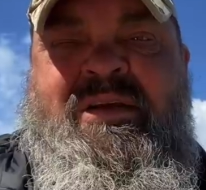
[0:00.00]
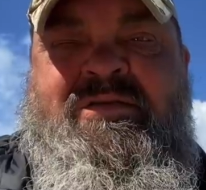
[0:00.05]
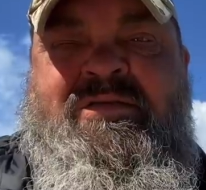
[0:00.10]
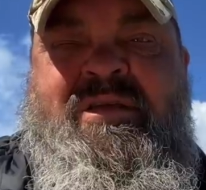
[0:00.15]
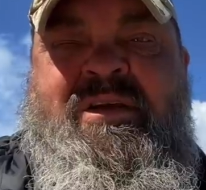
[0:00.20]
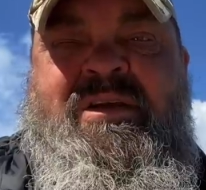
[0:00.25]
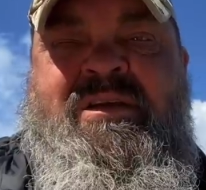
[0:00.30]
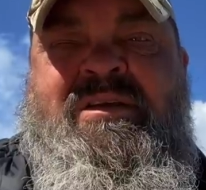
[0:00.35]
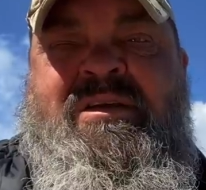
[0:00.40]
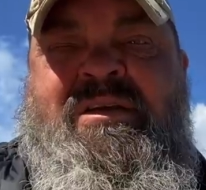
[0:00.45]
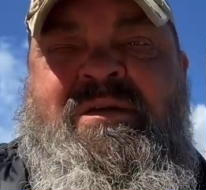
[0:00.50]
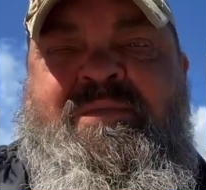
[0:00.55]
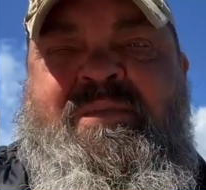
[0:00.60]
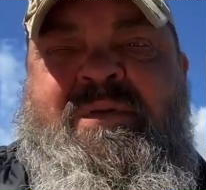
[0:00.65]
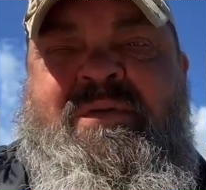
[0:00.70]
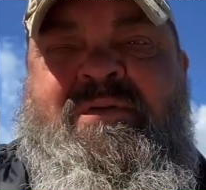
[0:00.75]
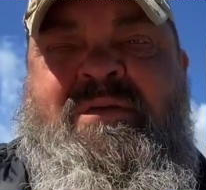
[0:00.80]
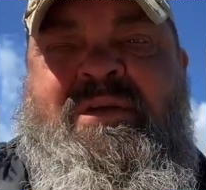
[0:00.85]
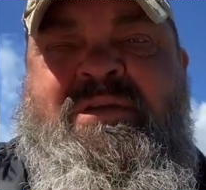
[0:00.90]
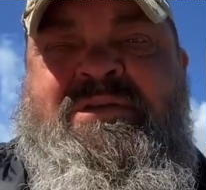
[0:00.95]
try to keep
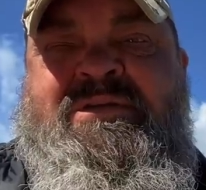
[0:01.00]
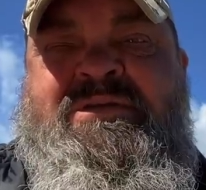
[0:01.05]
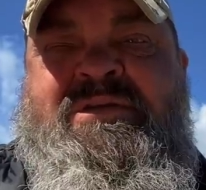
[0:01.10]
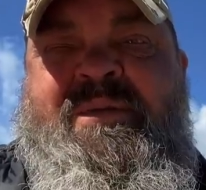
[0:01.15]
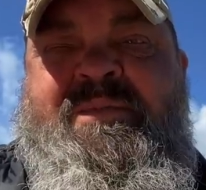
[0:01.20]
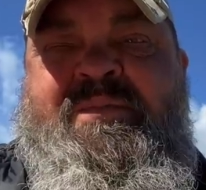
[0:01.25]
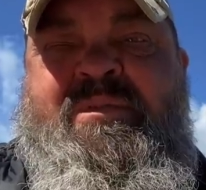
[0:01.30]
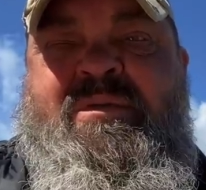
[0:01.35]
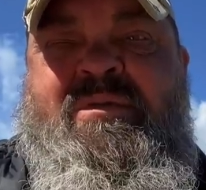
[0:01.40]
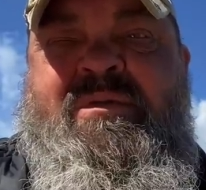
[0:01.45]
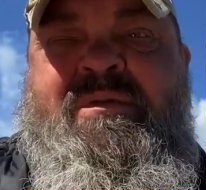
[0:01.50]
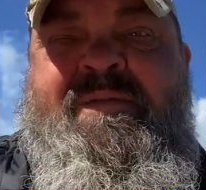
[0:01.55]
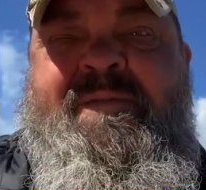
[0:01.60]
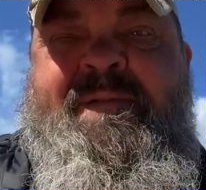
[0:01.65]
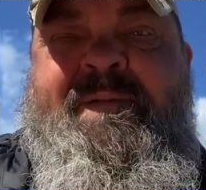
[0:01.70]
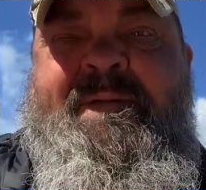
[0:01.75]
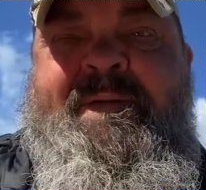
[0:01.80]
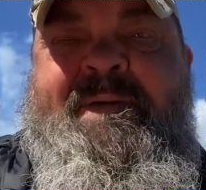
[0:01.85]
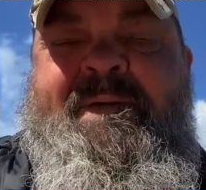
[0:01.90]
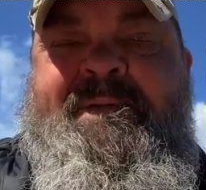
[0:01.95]
it like simple.
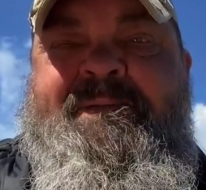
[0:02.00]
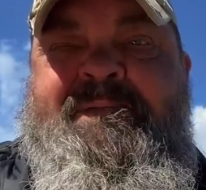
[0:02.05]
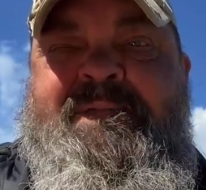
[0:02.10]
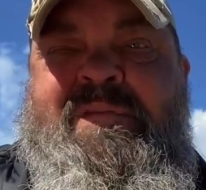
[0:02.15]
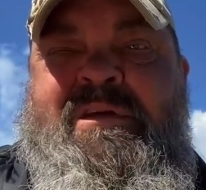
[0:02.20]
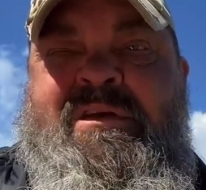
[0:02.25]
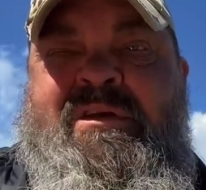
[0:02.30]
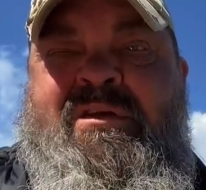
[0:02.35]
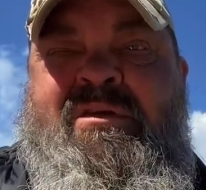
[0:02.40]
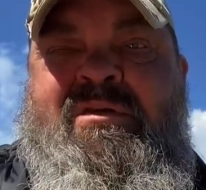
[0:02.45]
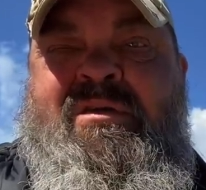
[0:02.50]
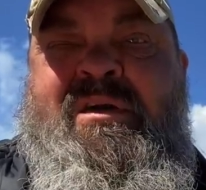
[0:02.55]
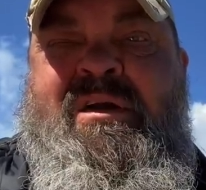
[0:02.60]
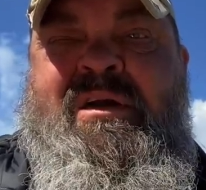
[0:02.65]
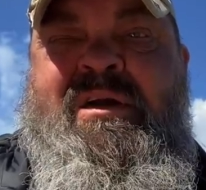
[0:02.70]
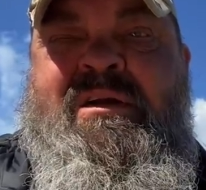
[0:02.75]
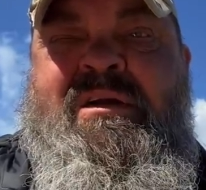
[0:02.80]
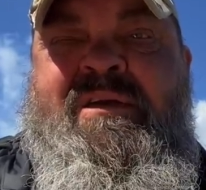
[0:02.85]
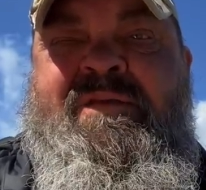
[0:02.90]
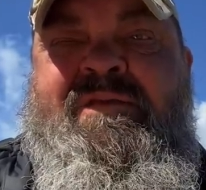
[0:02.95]
You know,
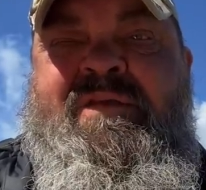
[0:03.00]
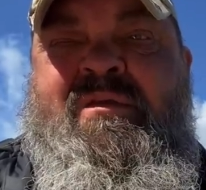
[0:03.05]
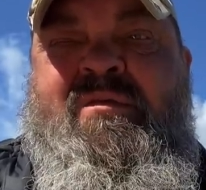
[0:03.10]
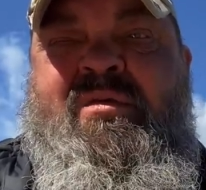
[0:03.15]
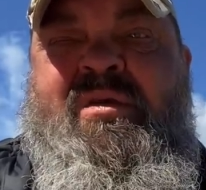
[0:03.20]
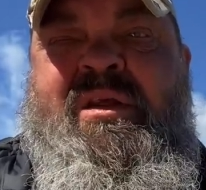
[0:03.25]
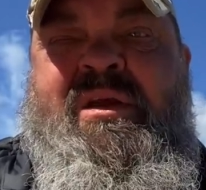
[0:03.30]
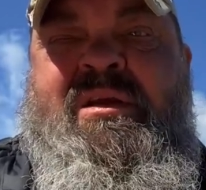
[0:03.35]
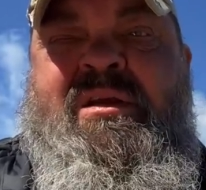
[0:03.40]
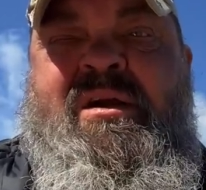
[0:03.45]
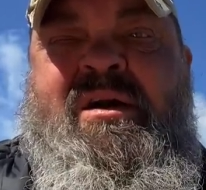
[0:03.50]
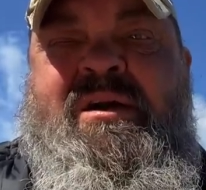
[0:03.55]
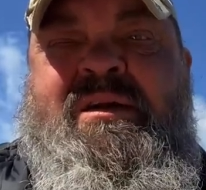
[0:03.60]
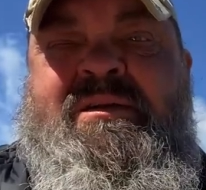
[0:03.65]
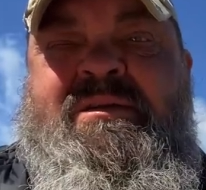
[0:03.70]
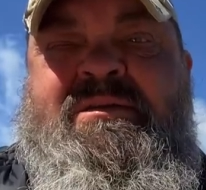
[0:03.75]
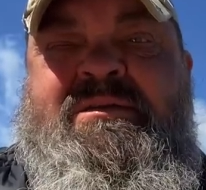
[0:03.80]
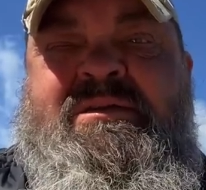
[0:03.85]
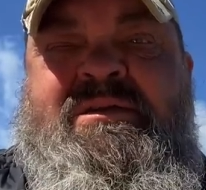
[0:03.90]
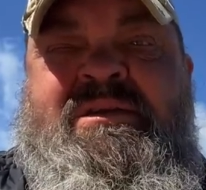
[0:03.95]
I give you what I got.
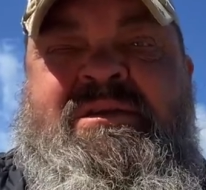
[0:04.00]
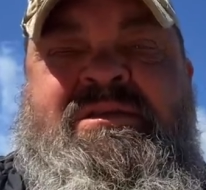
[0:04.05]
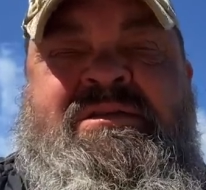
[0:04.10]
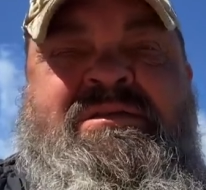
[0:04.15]
It's